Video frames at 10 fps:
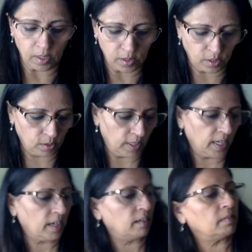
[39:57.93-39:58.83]
So I
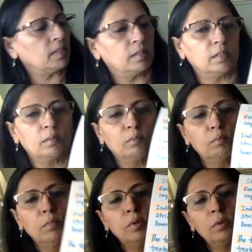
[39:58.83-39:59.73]
have
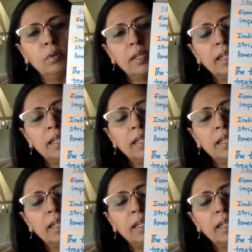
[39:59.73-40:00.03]
more